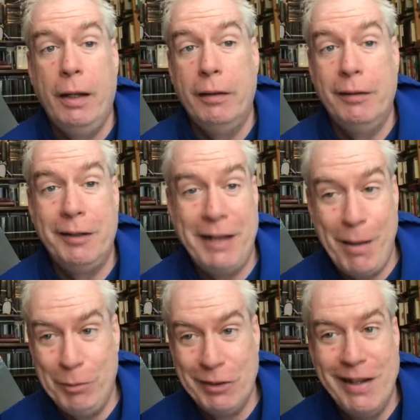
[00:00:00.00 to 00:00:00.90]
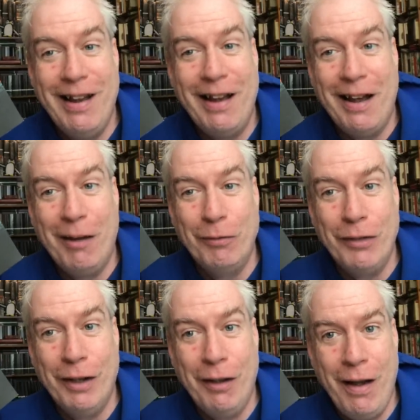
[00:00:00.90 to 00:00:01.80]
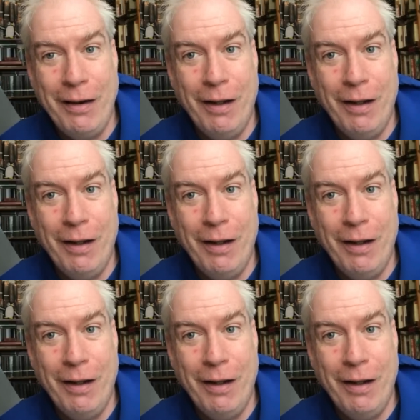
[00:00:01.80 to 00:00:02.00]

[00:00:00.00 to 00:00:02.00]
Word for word: the depths of a lot